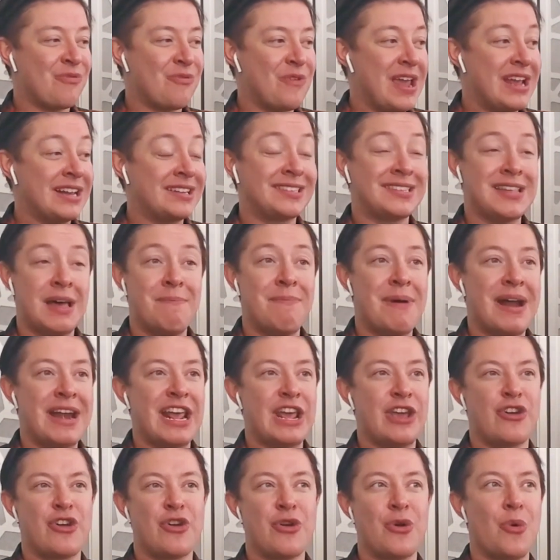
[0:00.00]
if it's
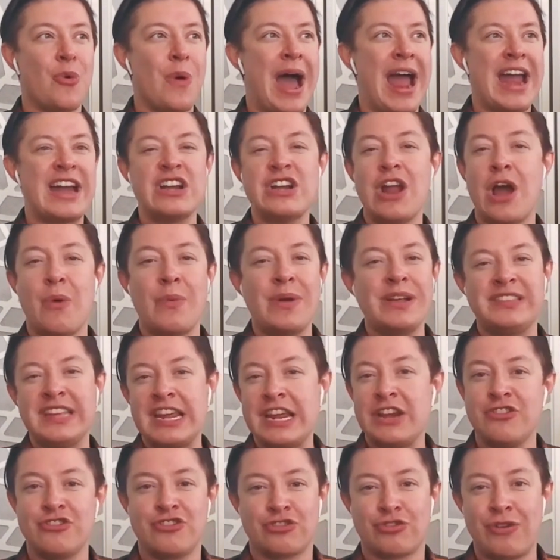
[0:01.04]
somebody who I know is
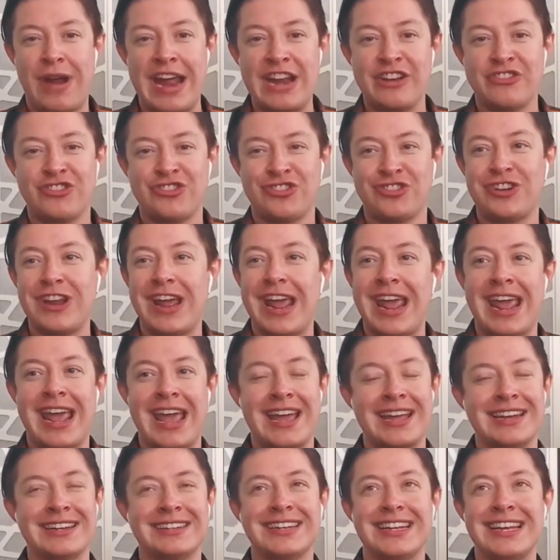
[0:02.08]
entrenched
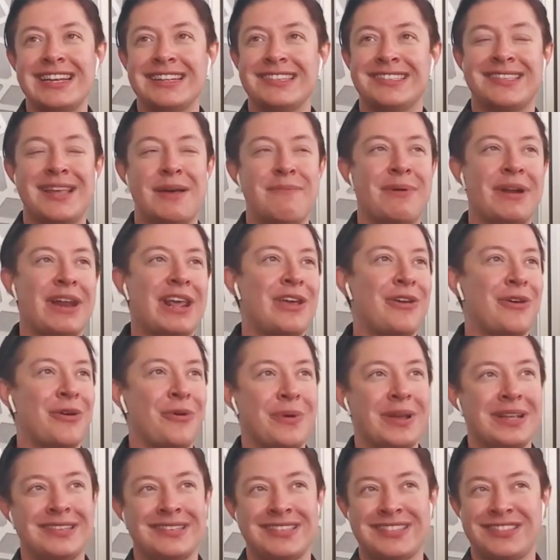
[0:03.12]
and is somebody
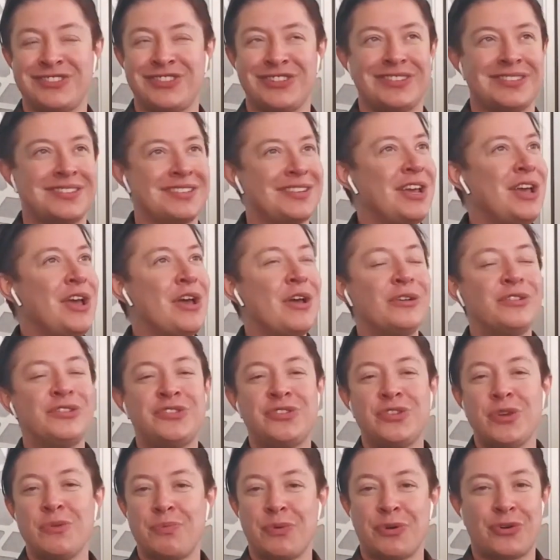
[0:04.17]
who is just
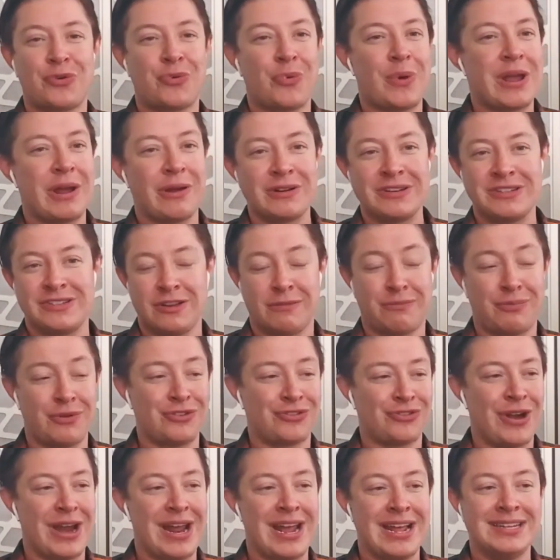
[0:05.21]
super queer and super
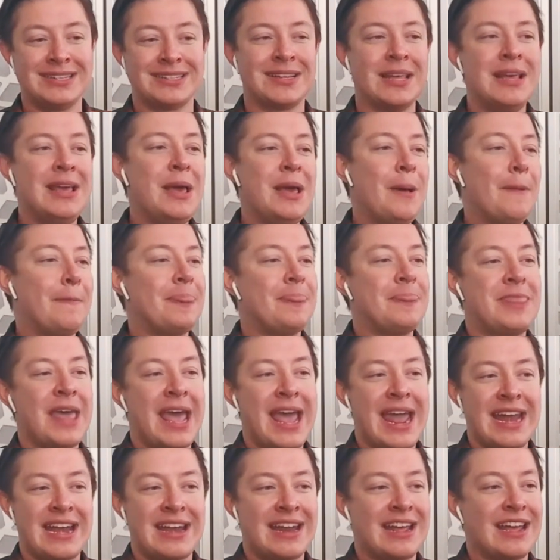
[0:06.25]
trans,
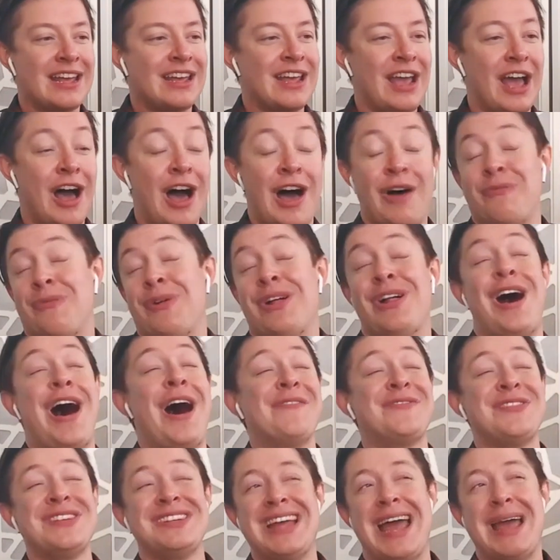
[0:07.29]
then well,
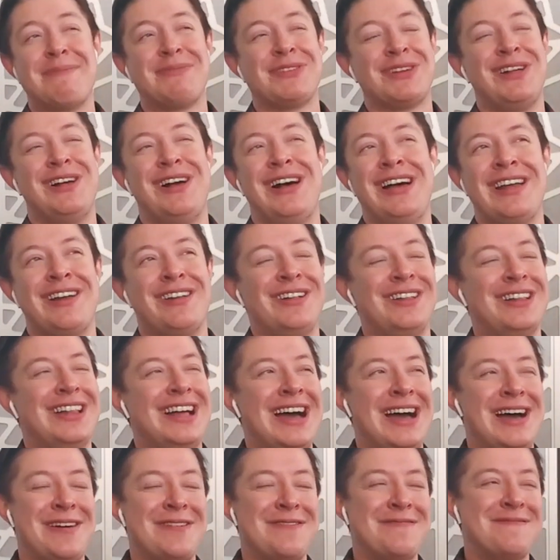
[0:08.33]
oftentimes it'll
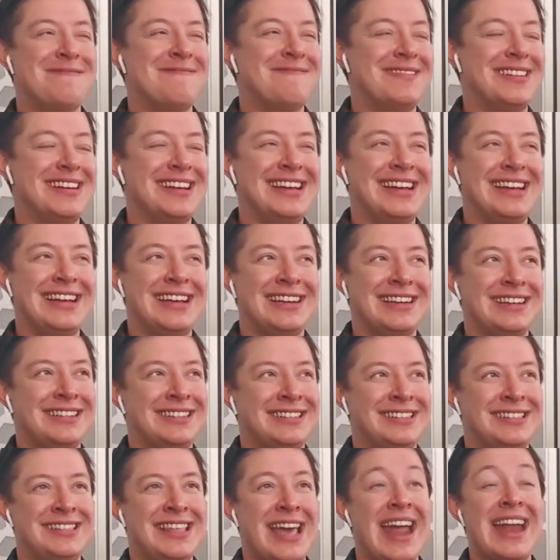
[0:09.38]

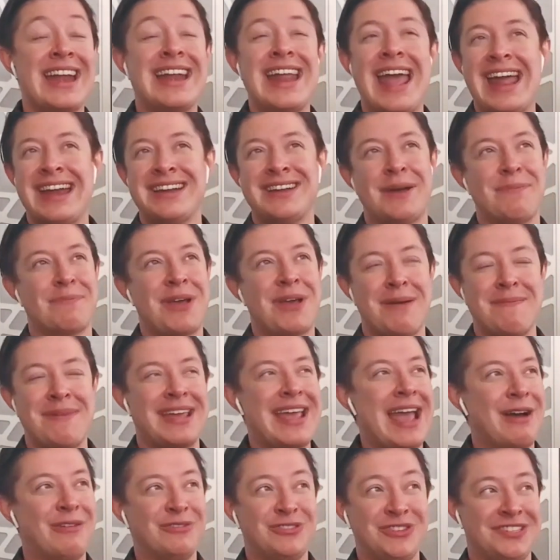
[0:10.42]
then end up
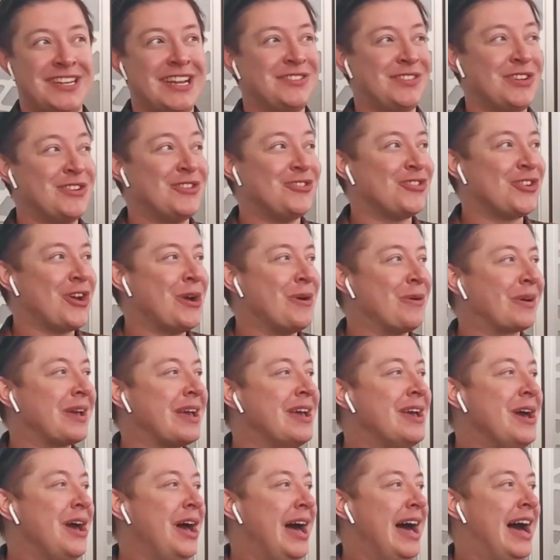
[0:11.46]
coming out just as a joke.
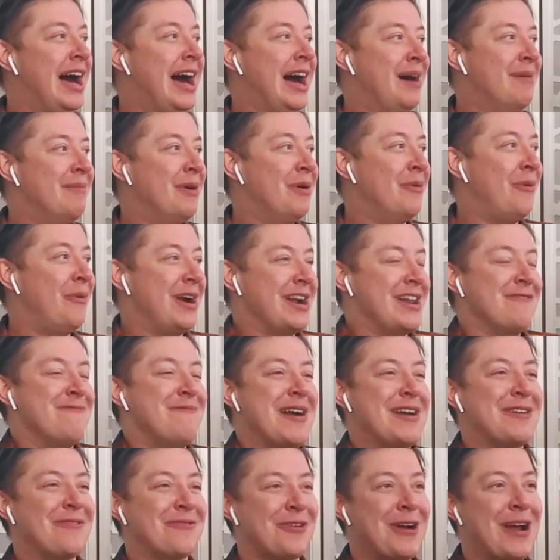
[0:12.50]
One of
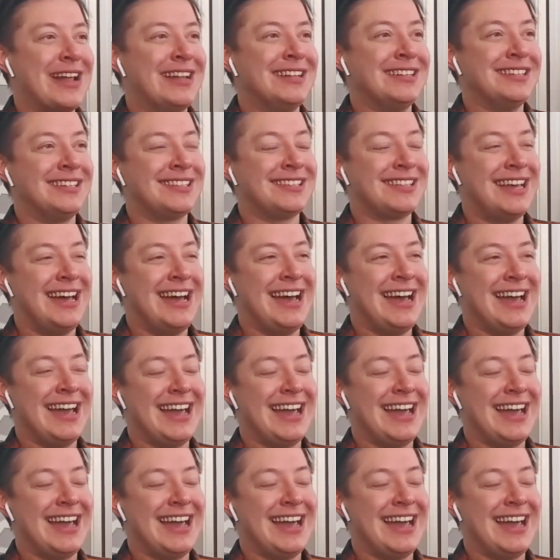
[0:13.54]
my friends,